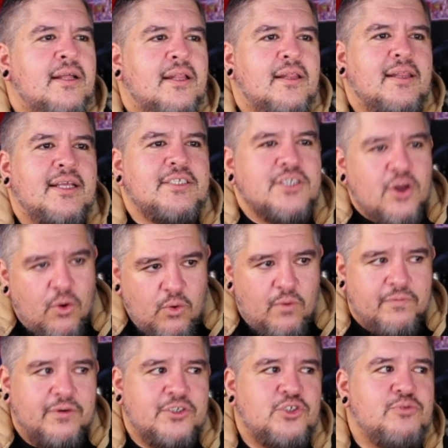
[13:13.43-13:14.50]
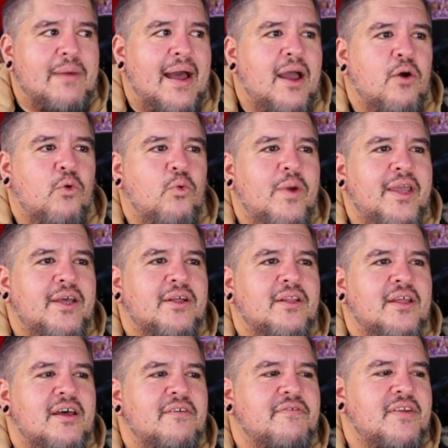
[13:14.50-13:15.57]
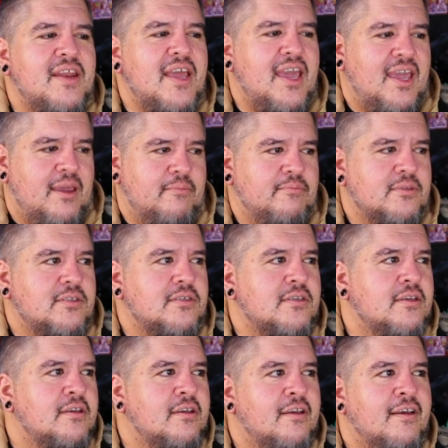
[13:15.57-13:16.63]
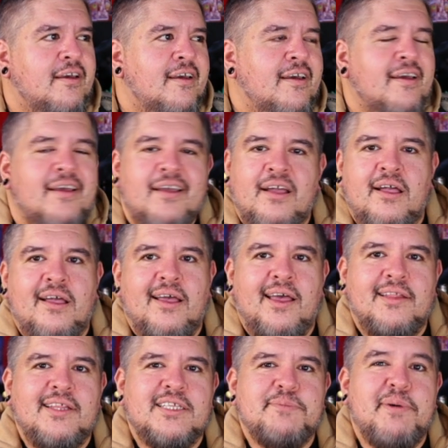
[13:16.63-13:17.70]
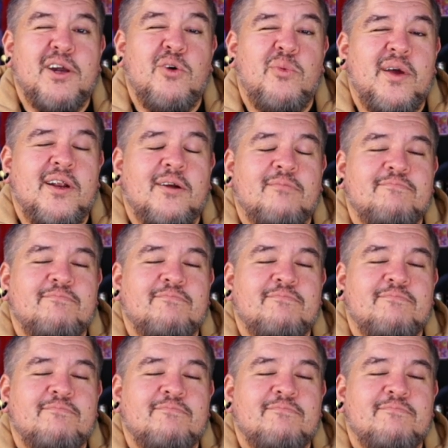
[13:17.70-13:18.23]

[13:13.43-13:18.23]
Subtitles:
Let's go over to my wheel of names and let's pick a winner.